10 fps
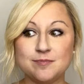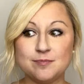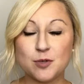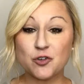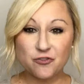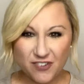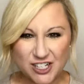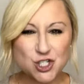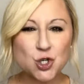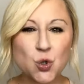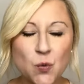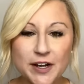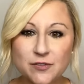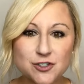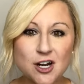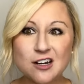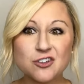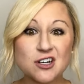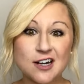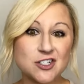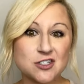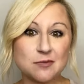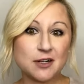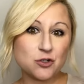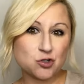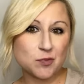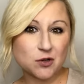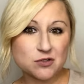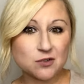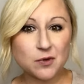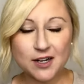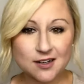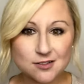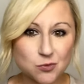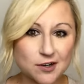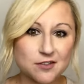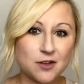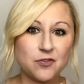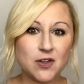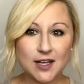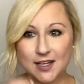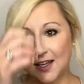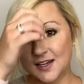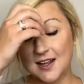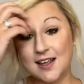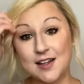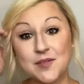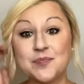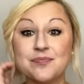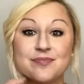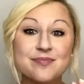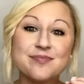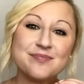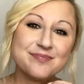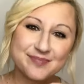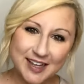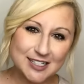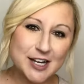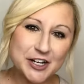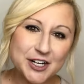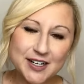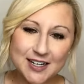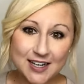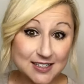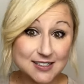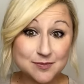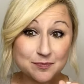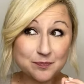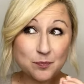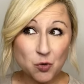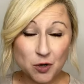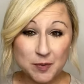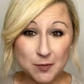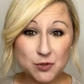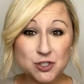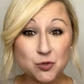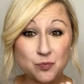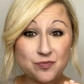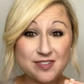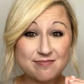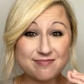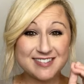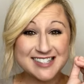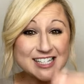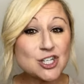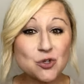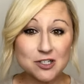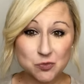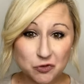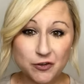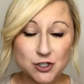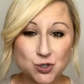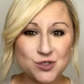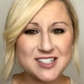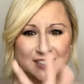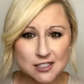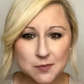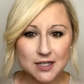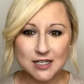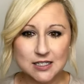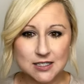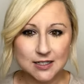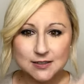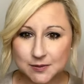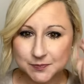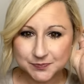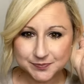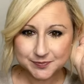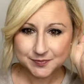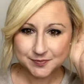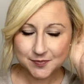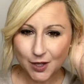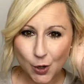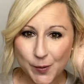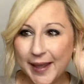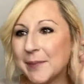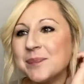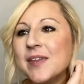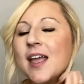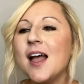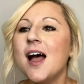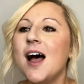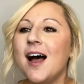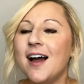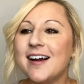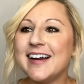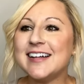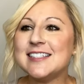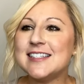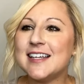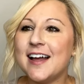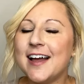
professional wedding photographer and not just somebody who sprinkles in weddings whenever they feel like it, that's how you're going to get more people to see you as a professional. Does this make any sense? Okay. All right.